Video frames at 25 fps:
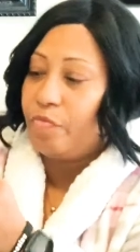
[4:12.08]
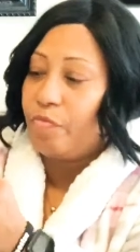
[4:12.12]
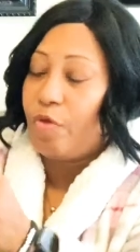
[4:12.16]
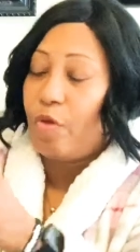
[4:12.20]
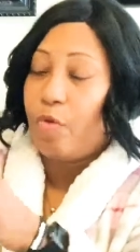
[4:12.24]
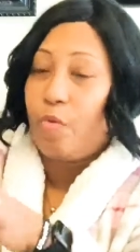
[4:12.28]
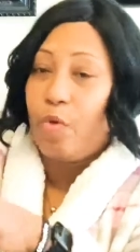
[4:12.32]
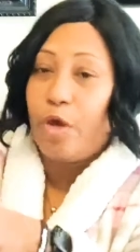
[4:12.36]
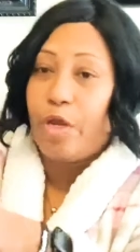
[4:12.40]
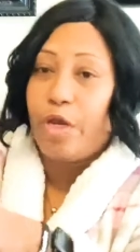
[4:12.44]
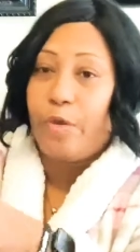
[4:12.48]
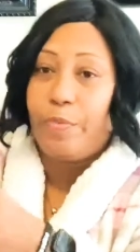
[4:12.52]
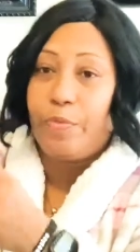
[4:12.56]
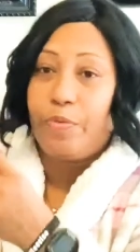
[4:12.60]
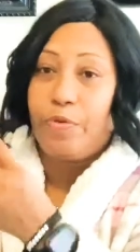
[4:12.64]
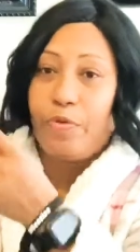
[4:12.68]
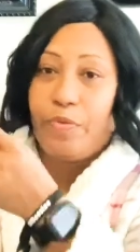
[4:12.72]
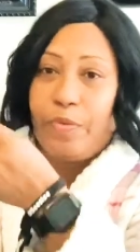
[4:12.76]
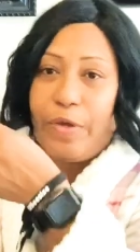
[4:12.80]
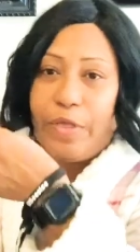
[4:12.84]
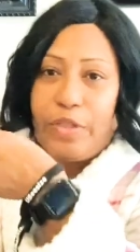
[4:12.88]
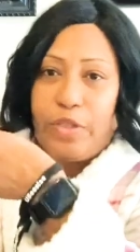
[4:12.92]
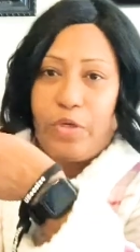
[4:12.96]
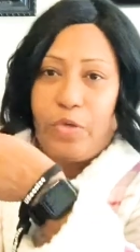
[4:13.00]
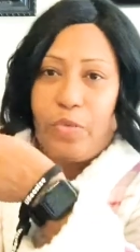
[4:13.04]

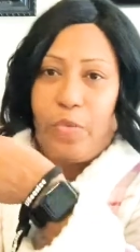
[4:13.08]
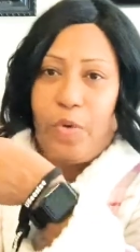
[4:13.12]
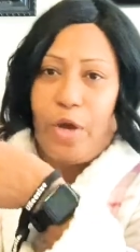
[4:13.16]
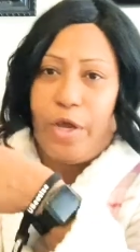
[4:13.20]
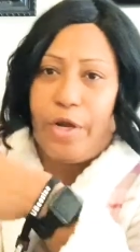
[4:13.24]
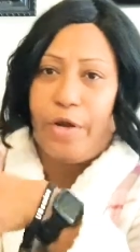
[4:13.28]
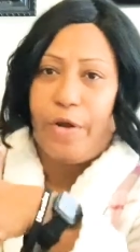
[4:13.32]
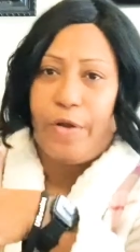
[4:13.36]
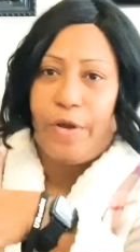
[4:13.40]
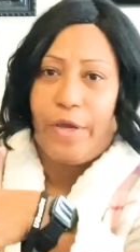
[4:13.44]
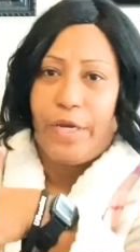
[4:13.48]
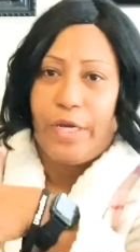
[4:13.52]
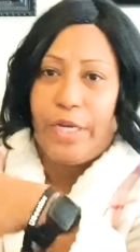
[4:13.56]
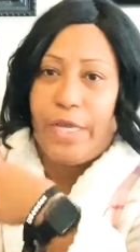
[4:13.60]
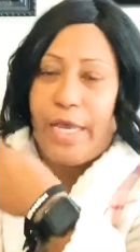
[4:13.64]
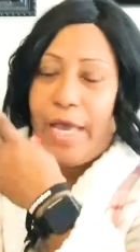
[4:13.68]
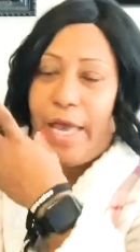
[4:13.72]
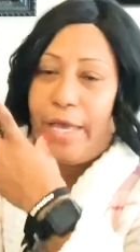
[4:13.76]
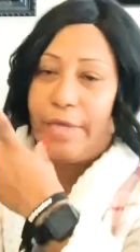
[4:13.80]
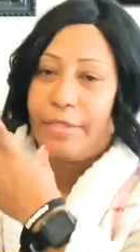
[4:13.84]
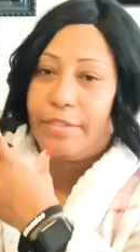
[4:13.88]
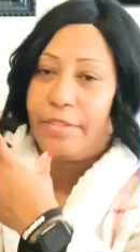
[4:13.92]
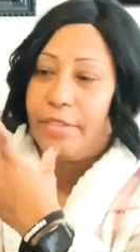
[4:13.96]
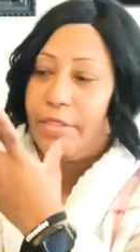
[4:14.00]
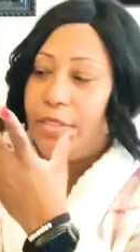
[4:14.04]
waterproof. I threw water on it
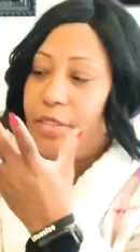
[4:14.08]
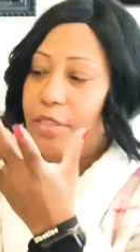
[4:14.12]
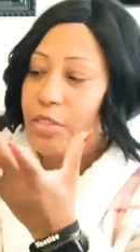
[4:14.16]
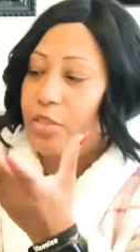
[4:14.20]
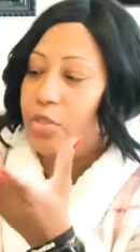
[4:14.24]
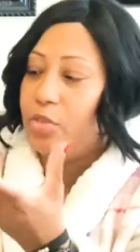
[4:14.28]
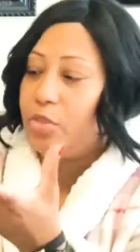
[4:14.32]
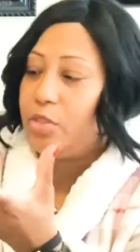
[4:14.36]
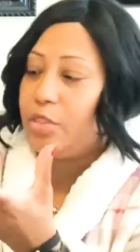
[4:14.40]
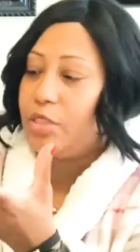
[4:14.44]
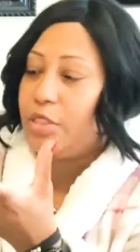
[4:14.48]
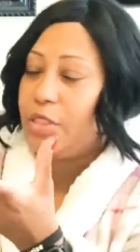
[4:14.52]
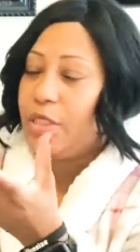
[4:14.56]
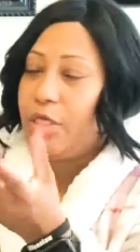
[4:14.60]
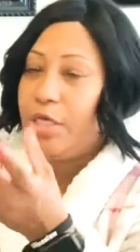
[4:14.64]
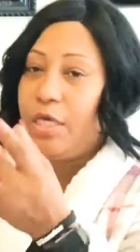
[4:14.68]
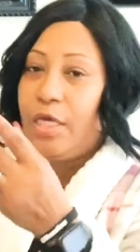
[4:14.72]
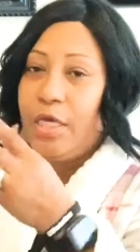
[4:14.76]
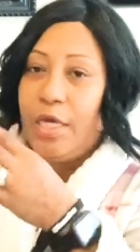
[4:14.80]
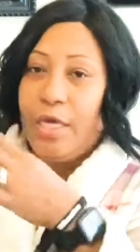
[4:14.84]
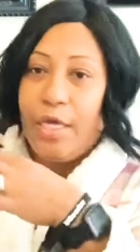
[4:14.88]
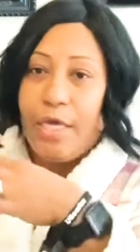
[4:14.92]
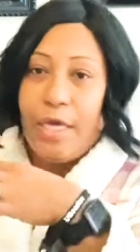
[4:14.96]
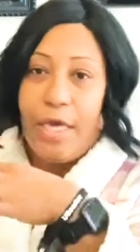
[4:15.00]
actually to see